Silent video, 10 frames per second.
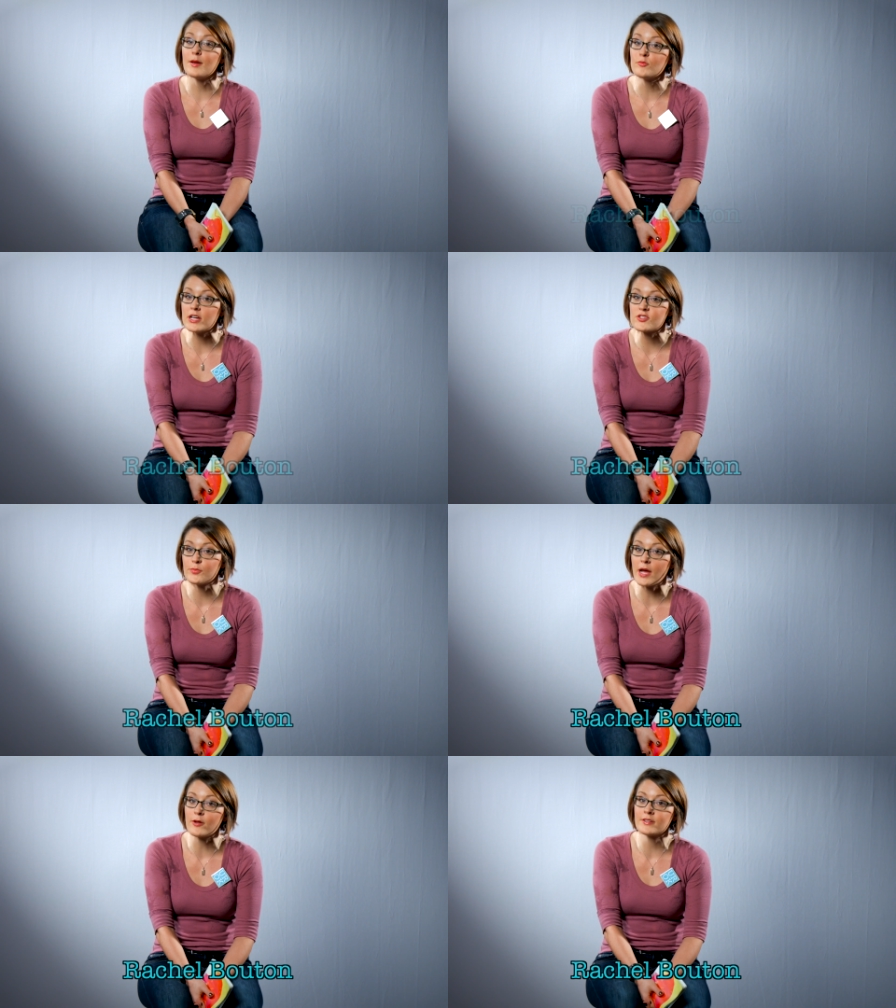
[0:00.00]
I'm Rachel
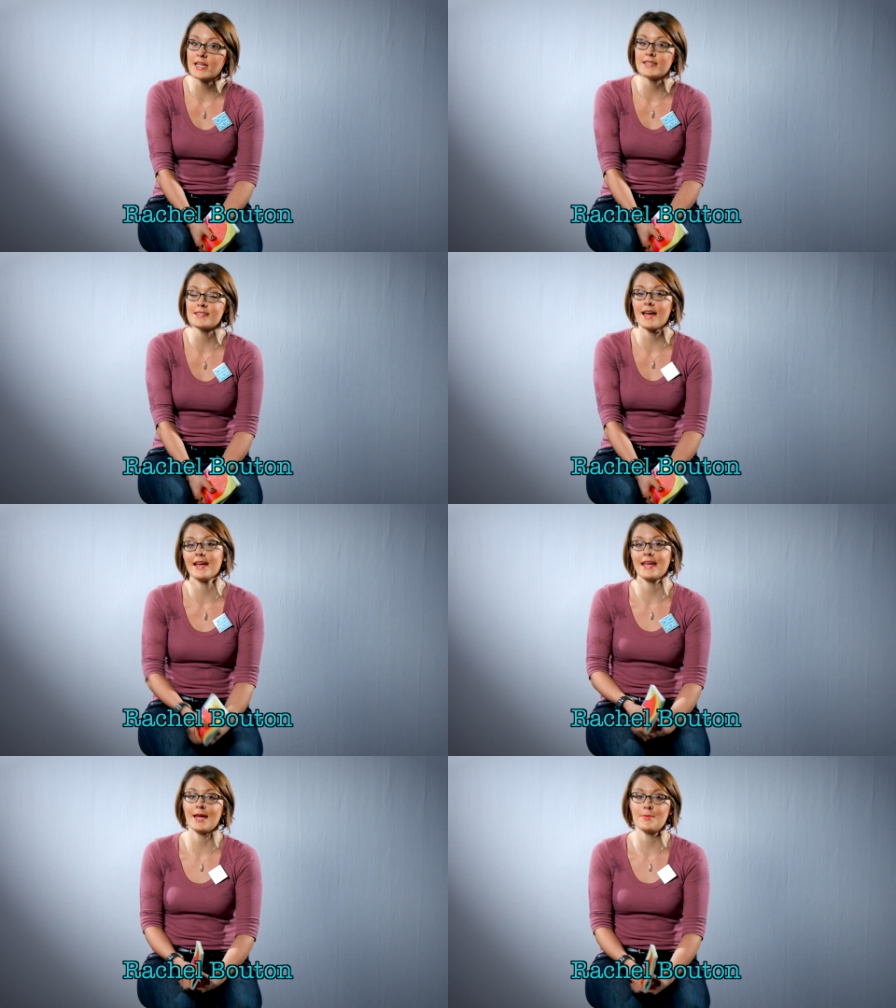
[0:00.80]
Bouton, and I
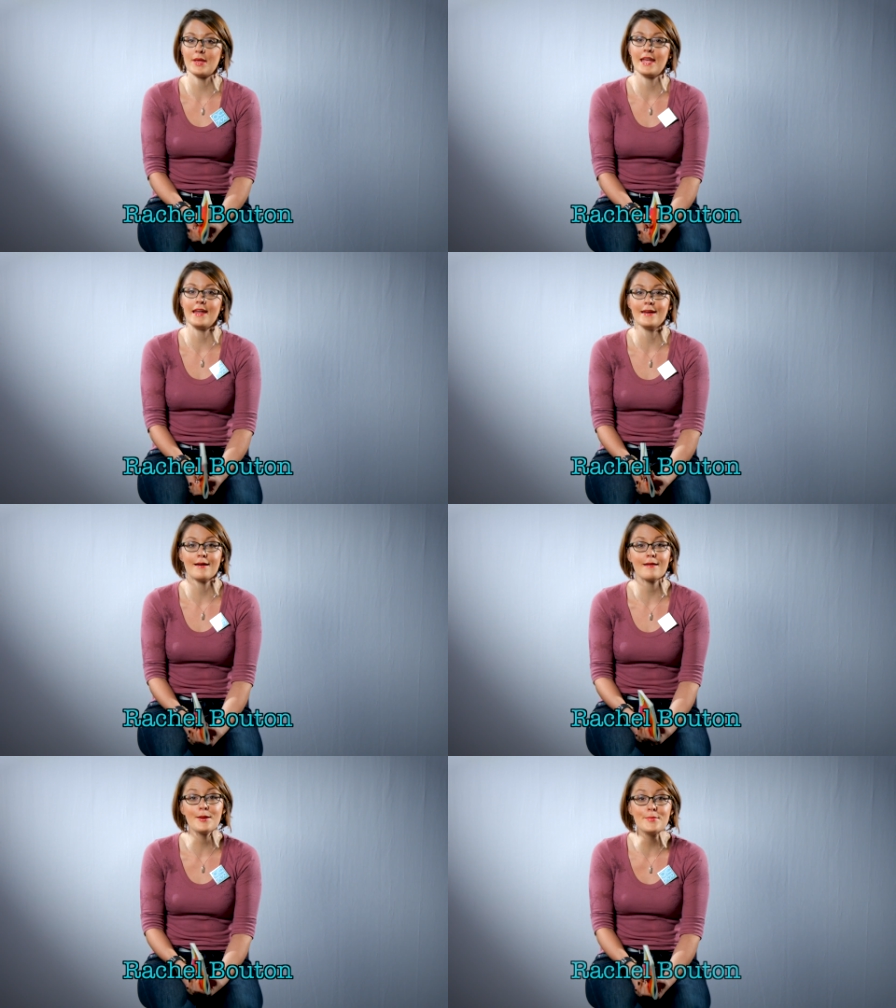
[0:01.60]
am a
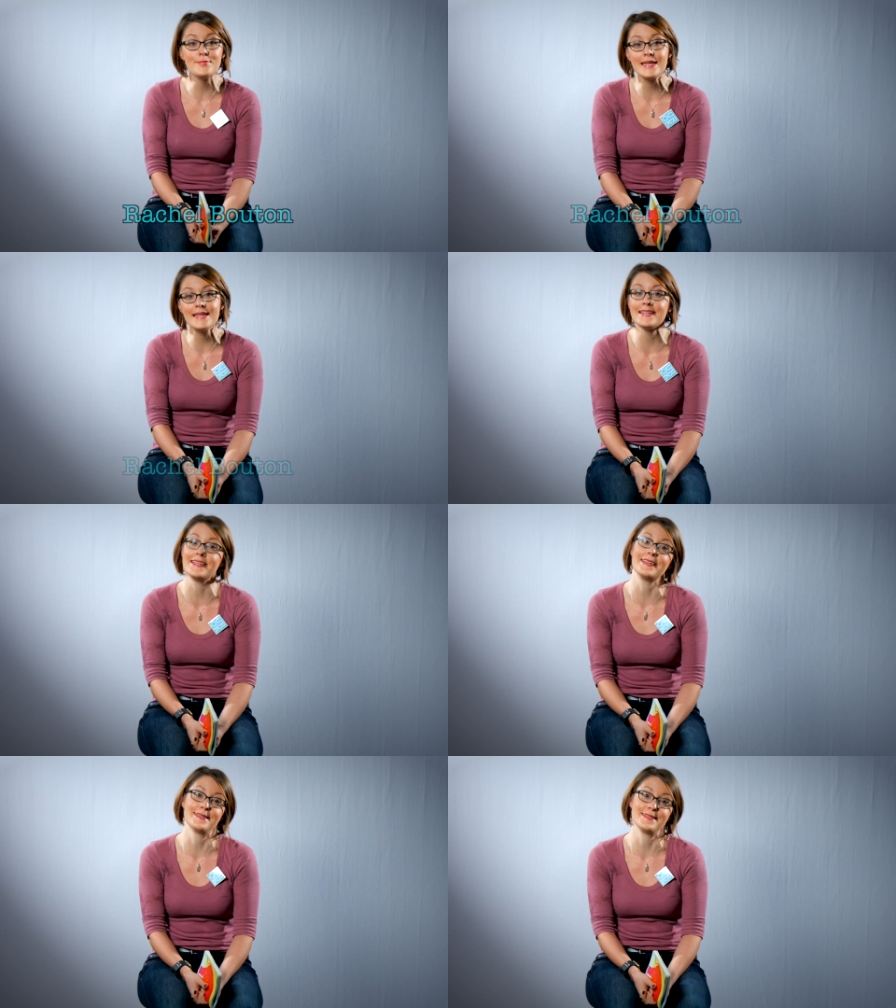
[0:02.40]

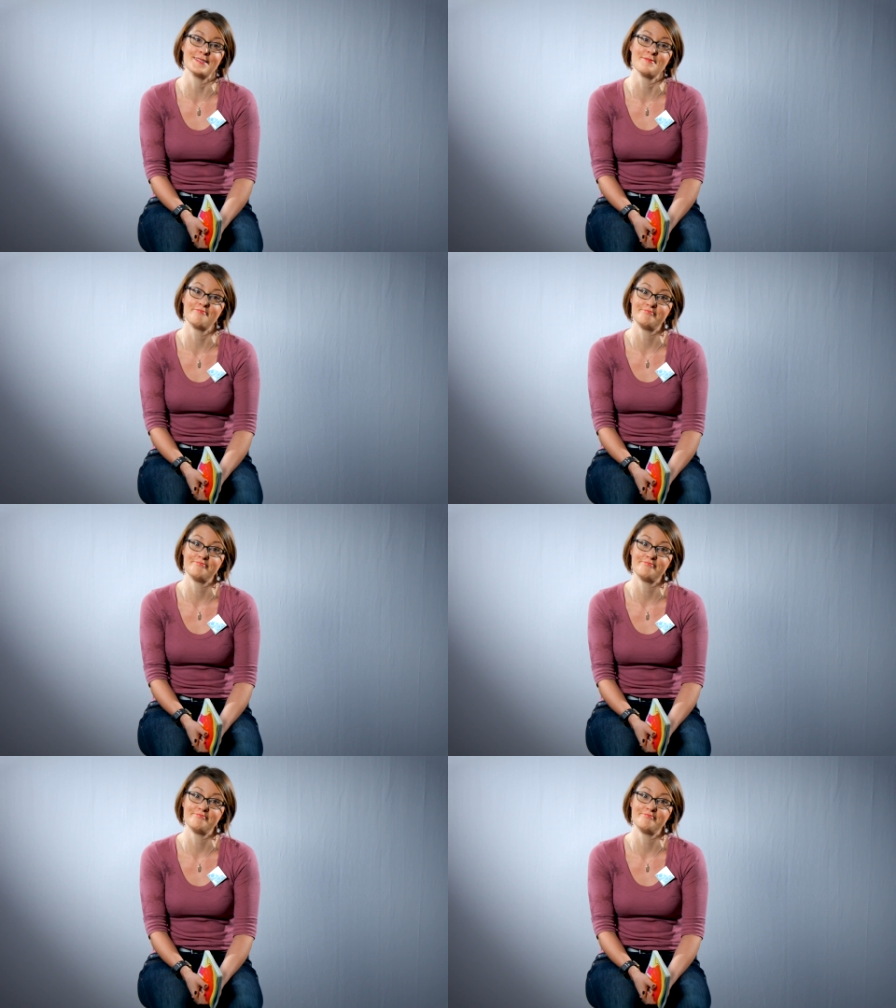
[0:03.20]
comedian.